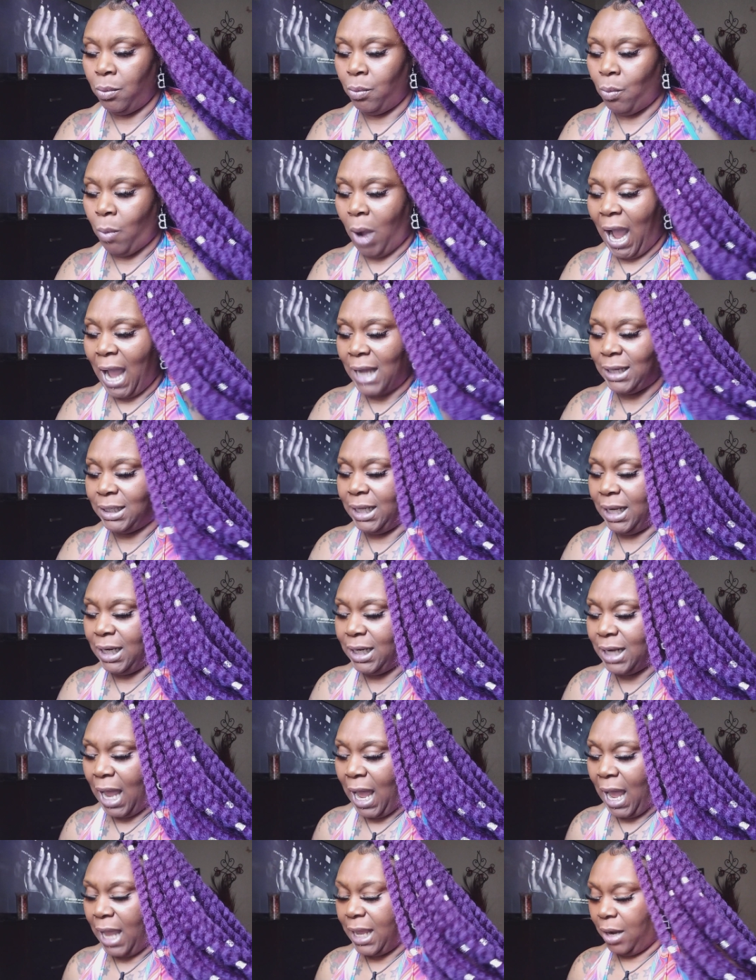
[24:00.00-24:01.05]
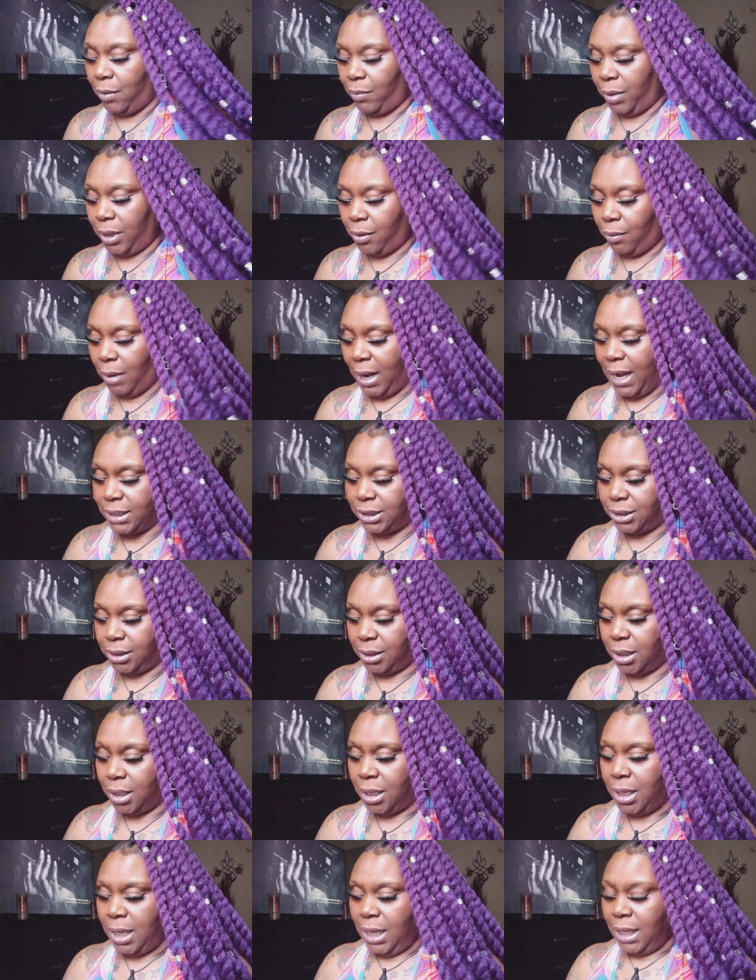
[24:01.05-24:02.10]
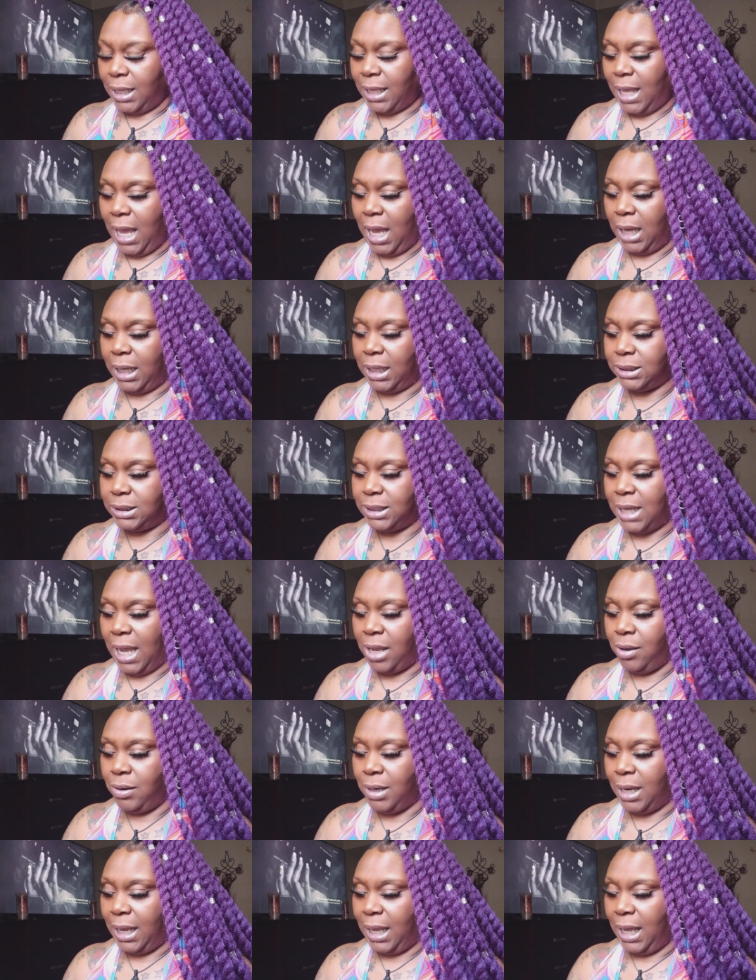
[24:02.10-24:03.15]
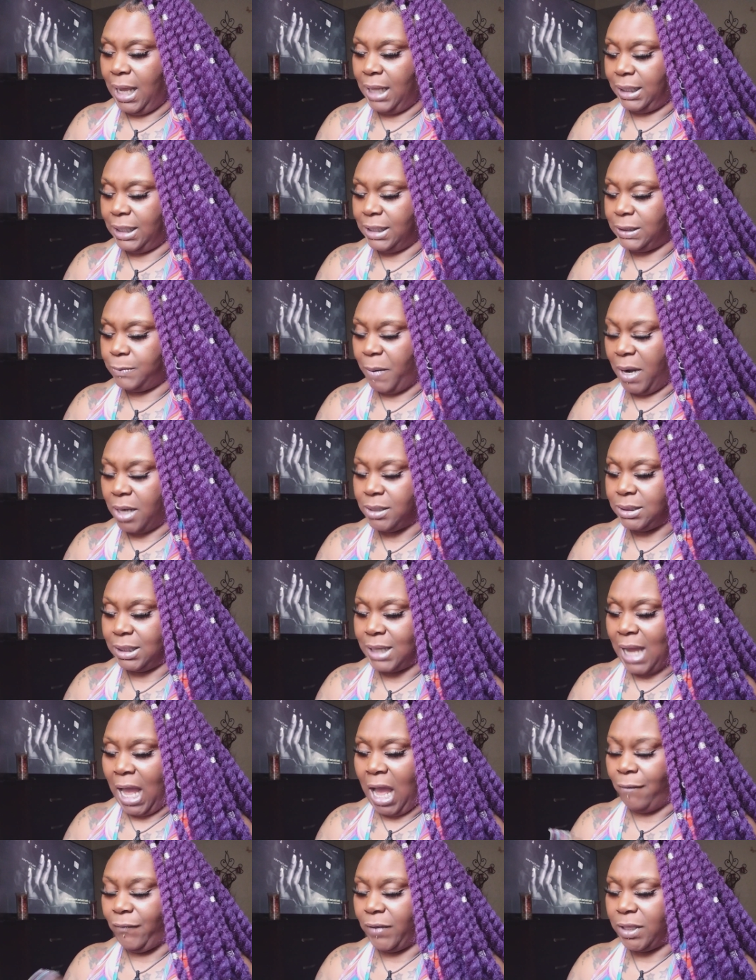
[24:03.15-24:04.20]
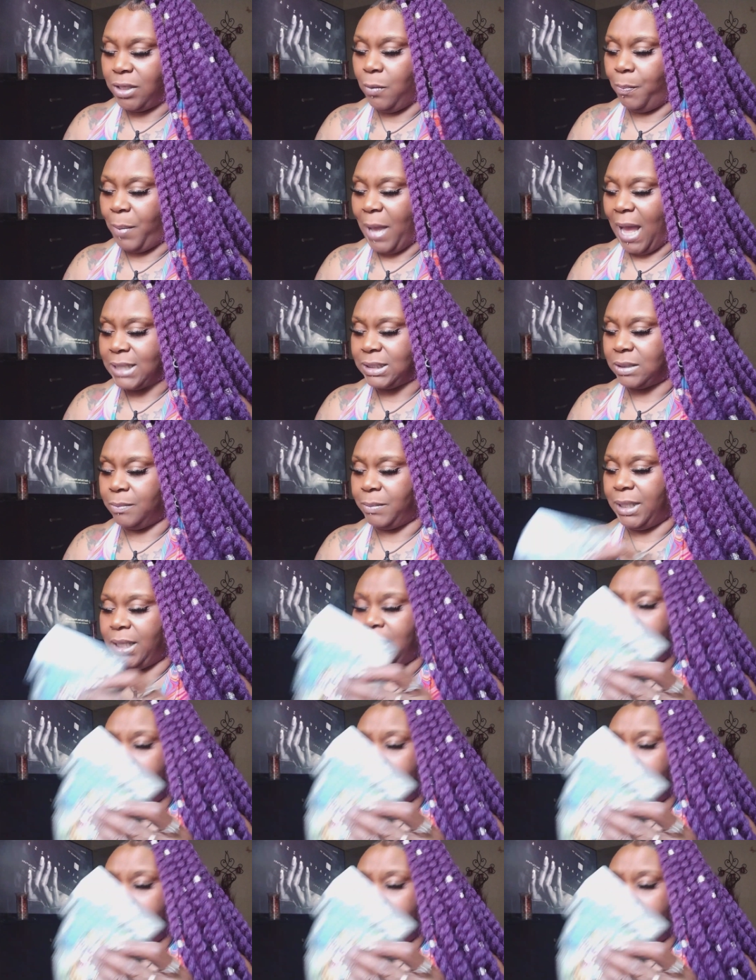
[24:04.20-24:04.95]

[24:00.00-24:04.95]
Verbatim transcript: why didn't I and regrets her. Yeah, because now you done cut this person off and you possibly